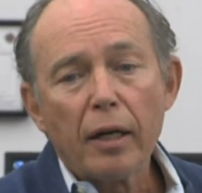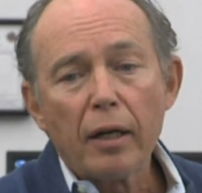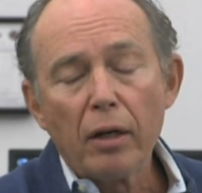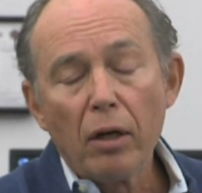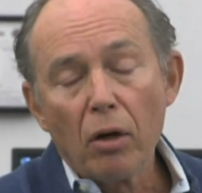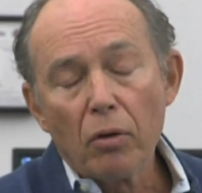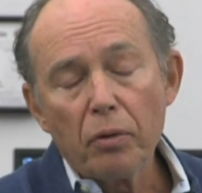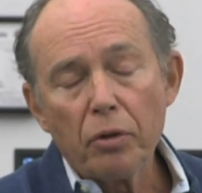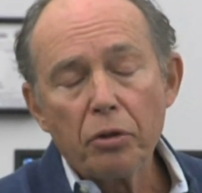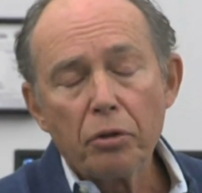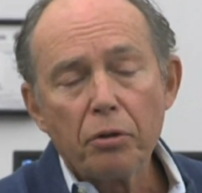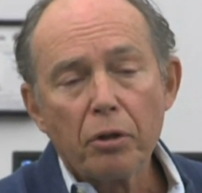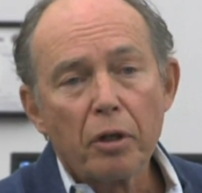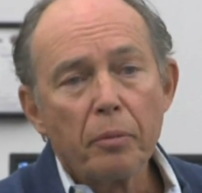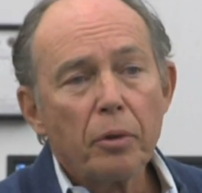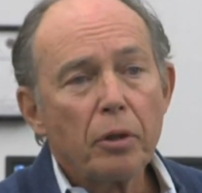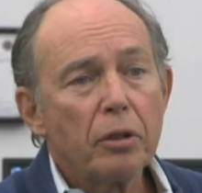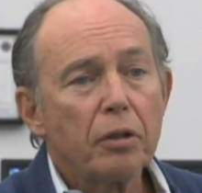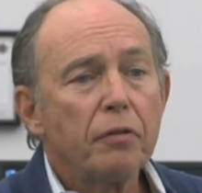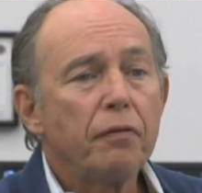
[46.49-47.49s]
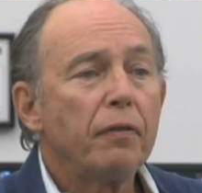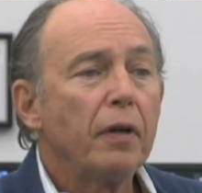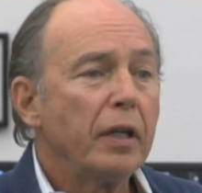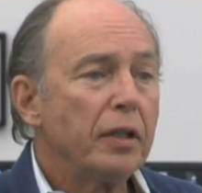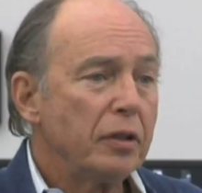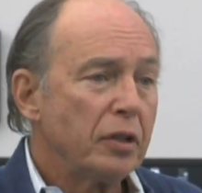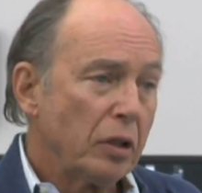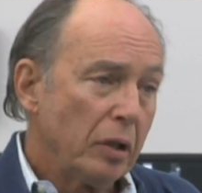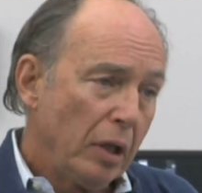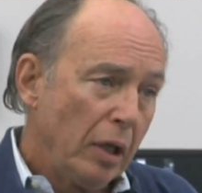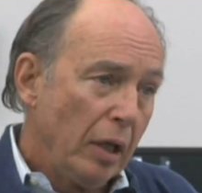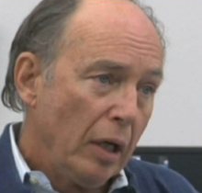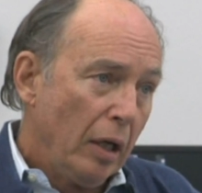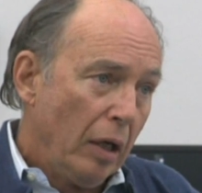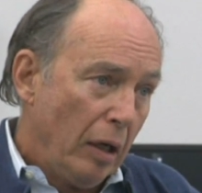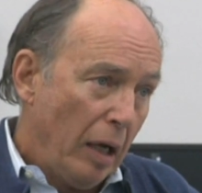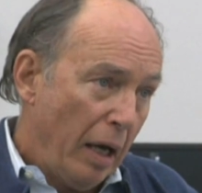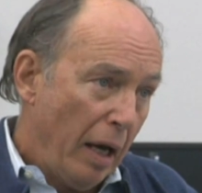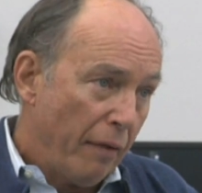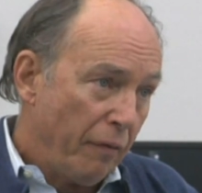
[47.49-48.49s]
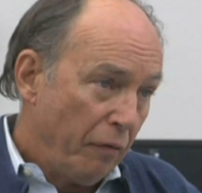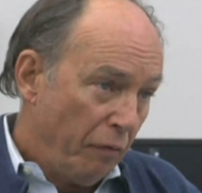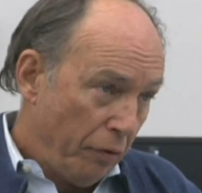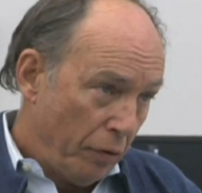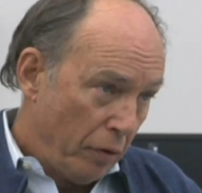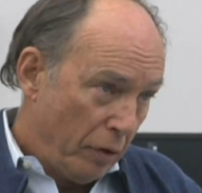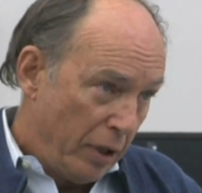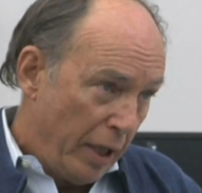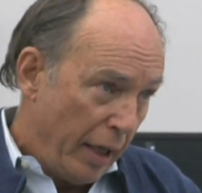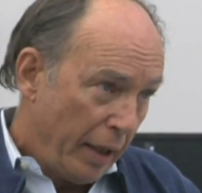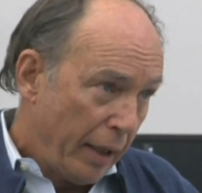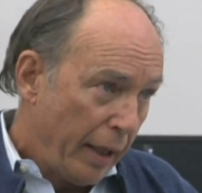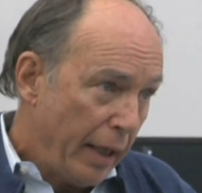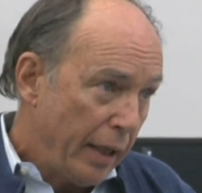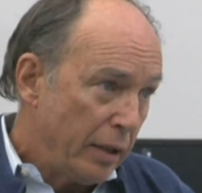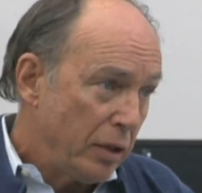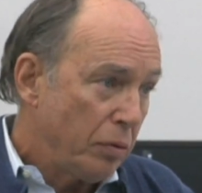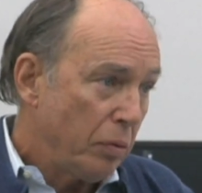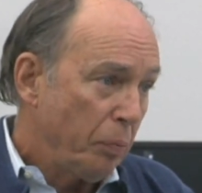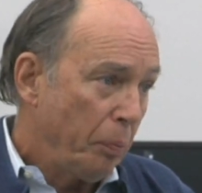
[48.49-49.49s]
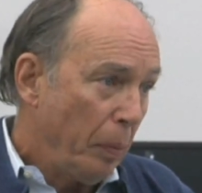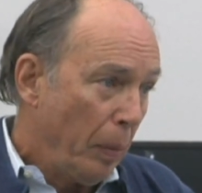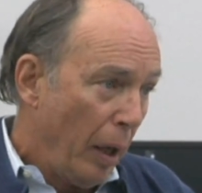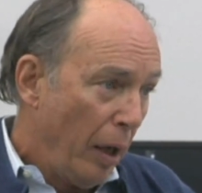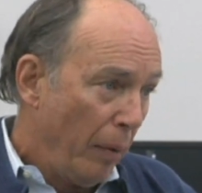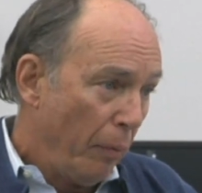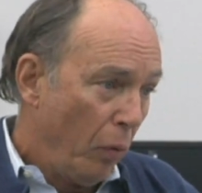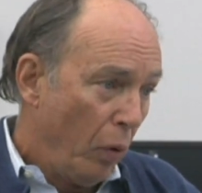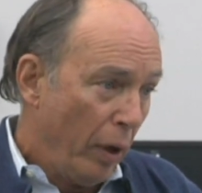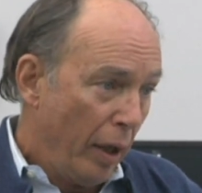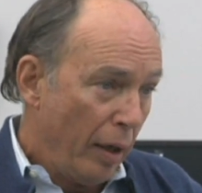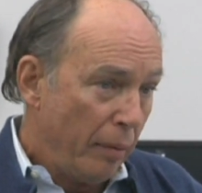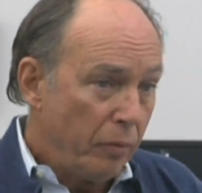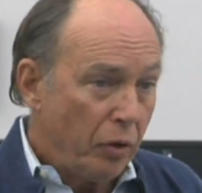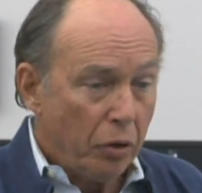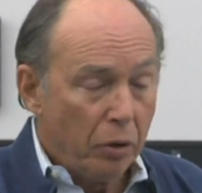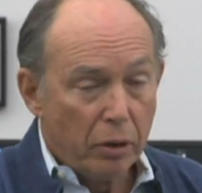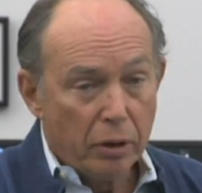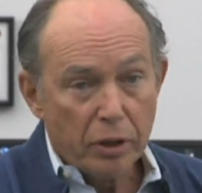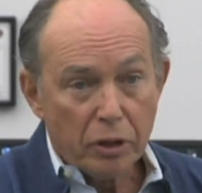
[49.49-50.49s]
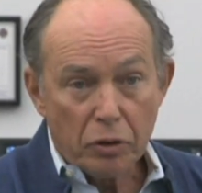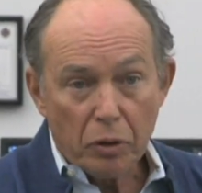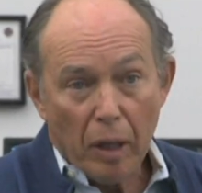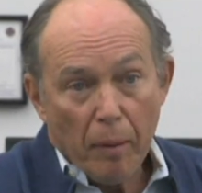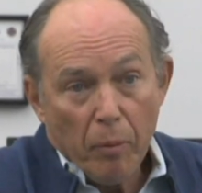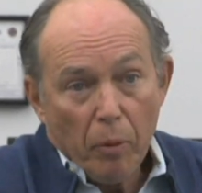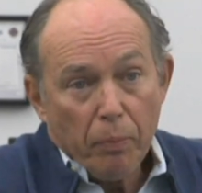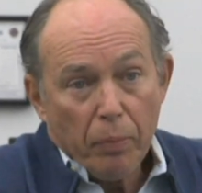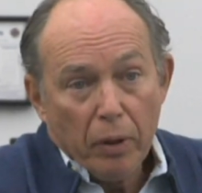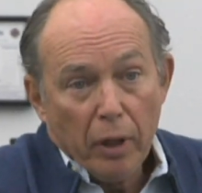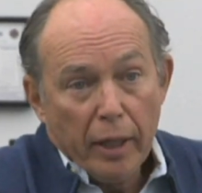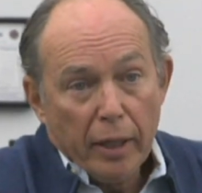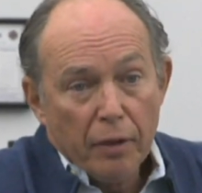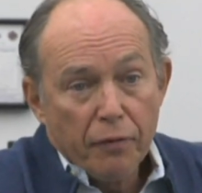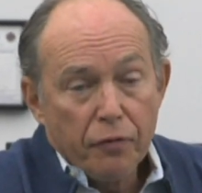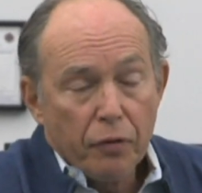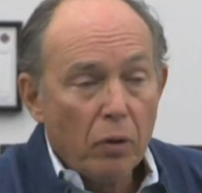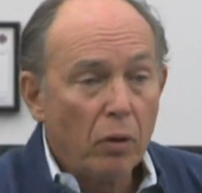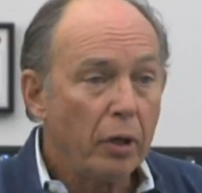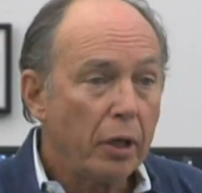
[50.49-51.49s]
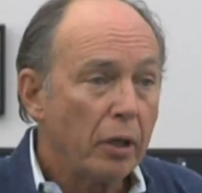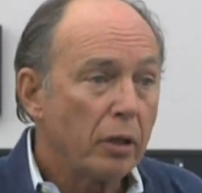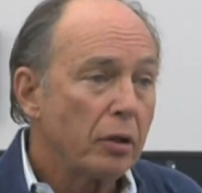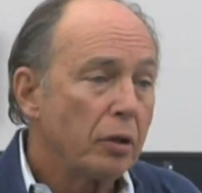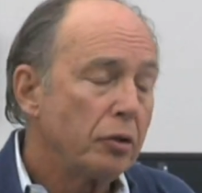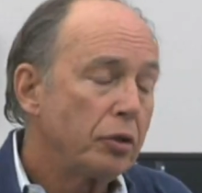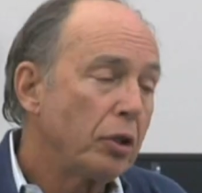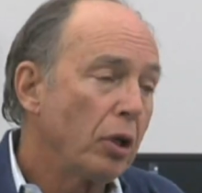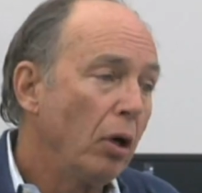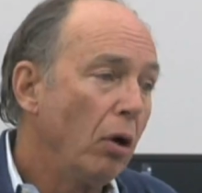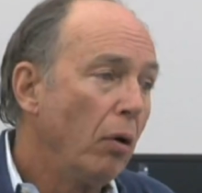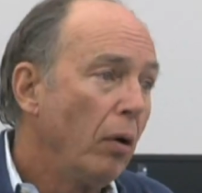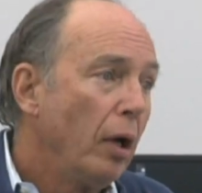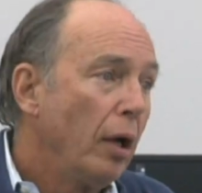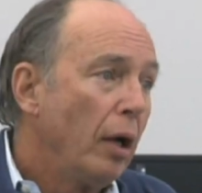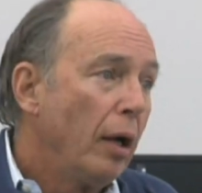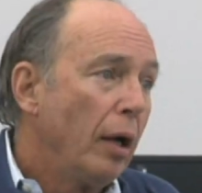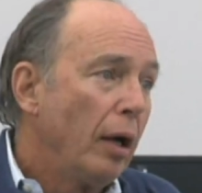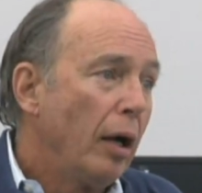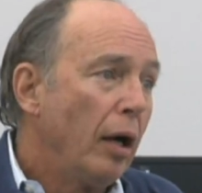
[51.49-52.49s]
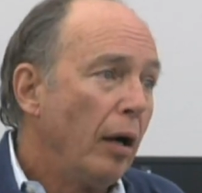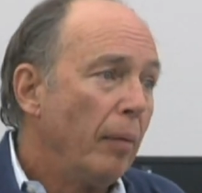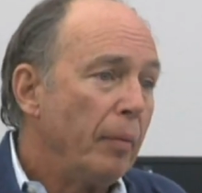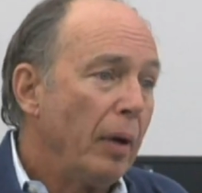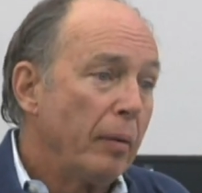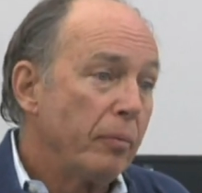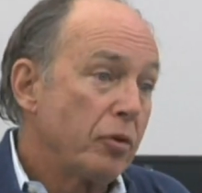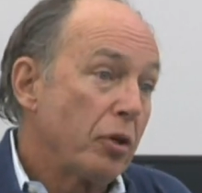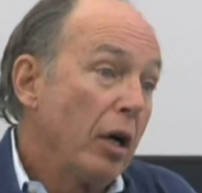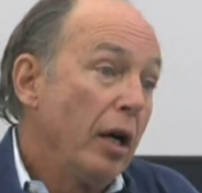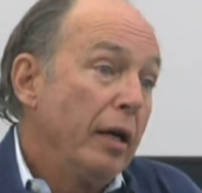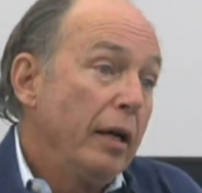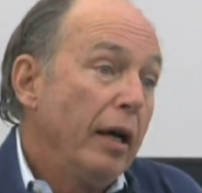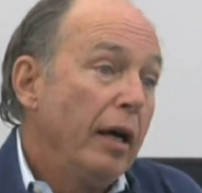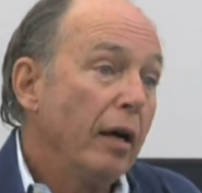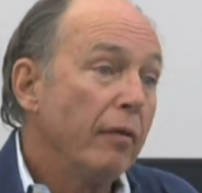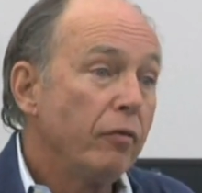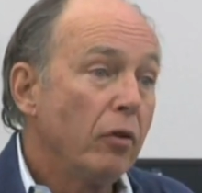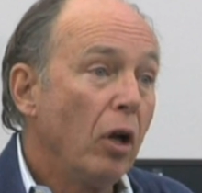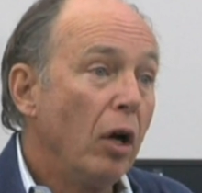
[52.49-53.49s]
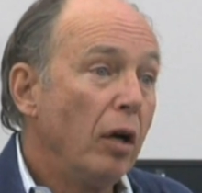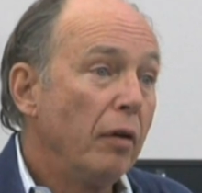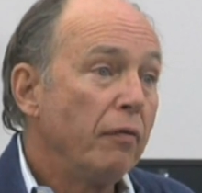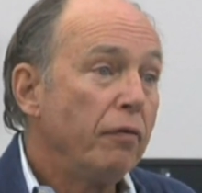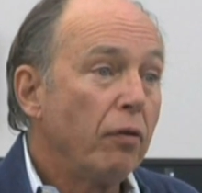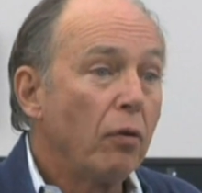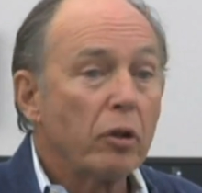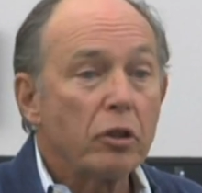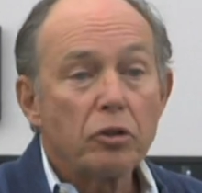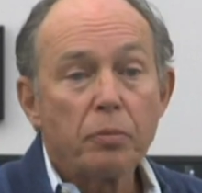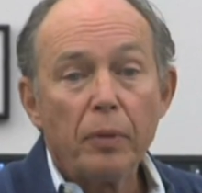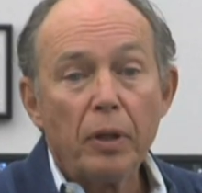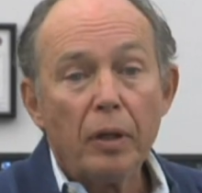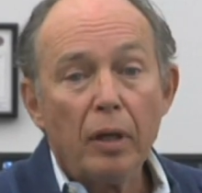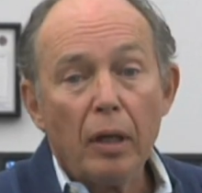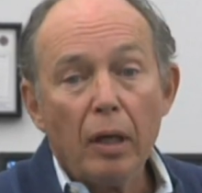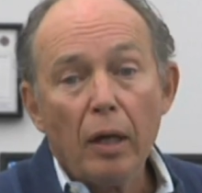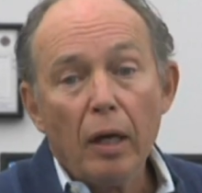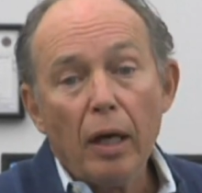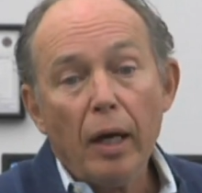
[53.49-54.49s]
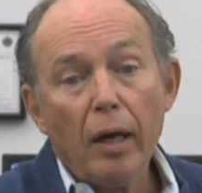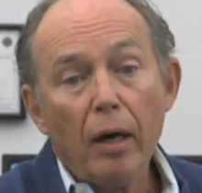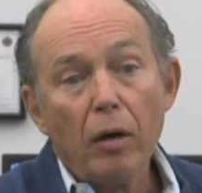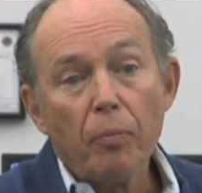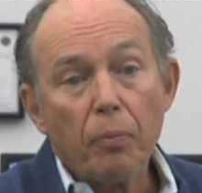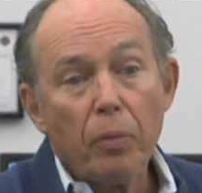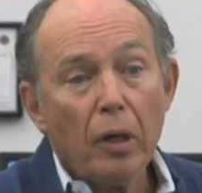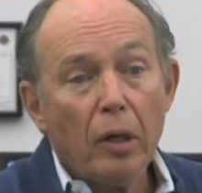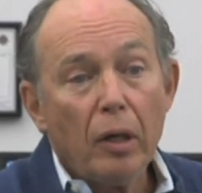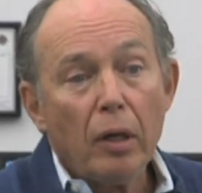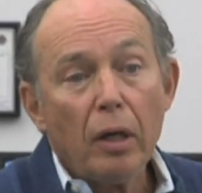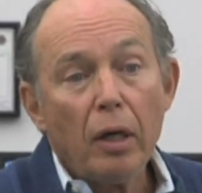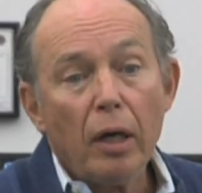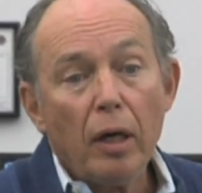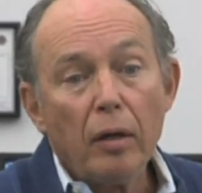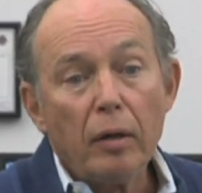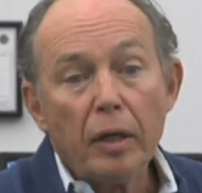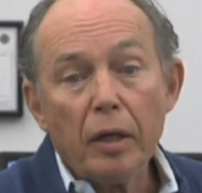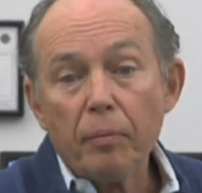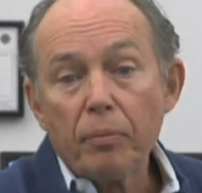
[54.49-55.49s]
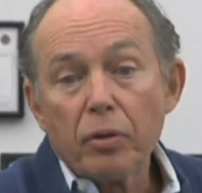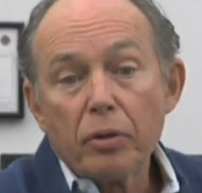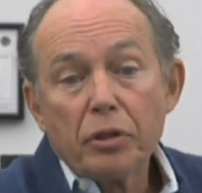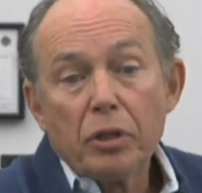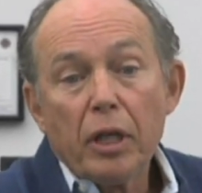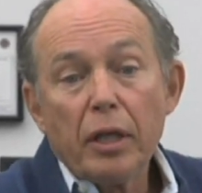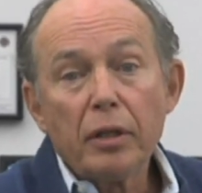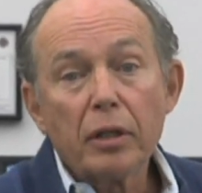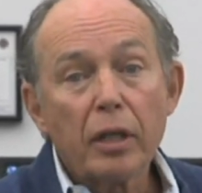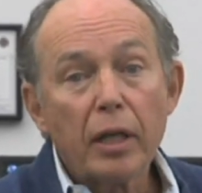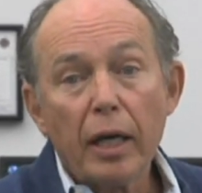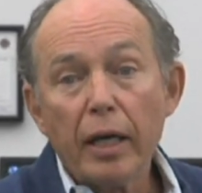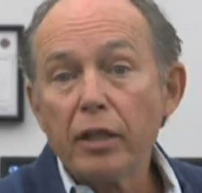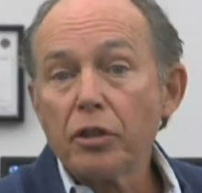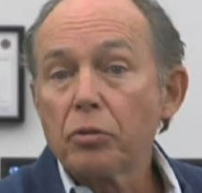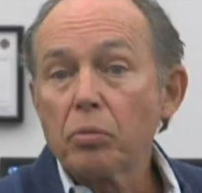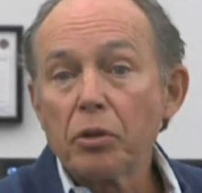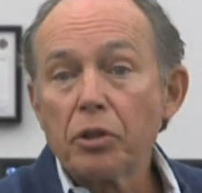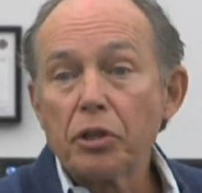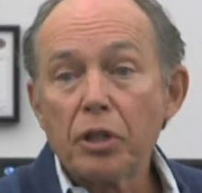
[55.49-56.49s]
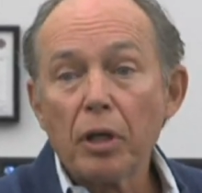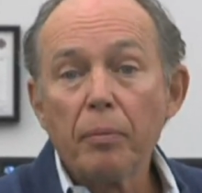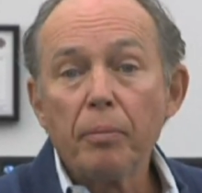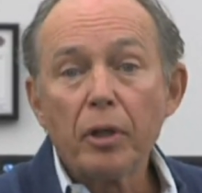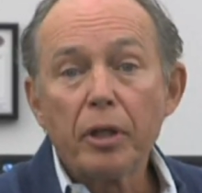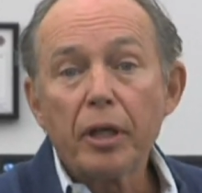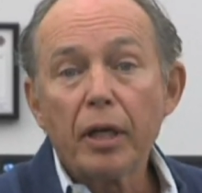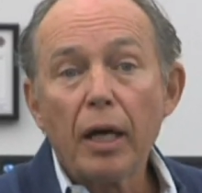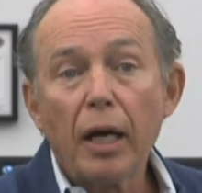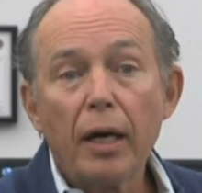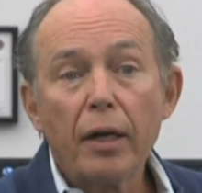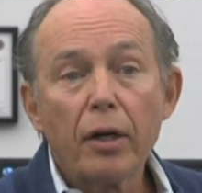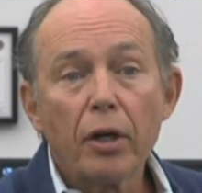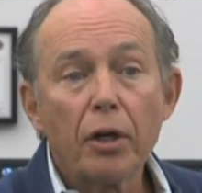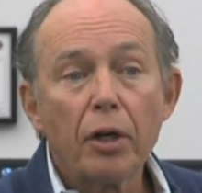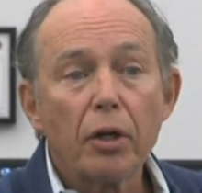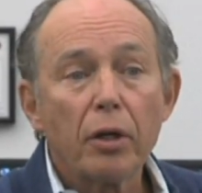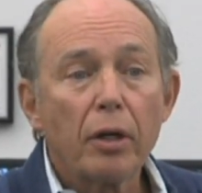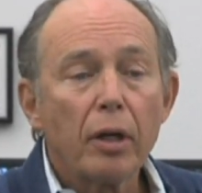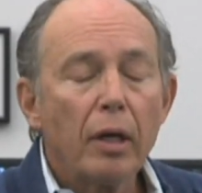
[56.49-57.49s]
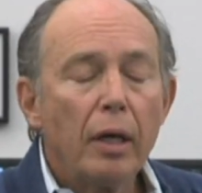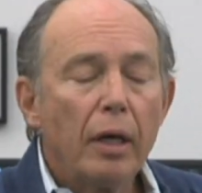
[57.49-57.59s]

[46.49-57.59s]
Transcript: I don't do criminal defense. I haven't for decades. Uh, what I'm doing is I'm a plaintiff lawyer, so um, I'm trying to have law enforcement help uh, in presenting a case where somebody got hurt.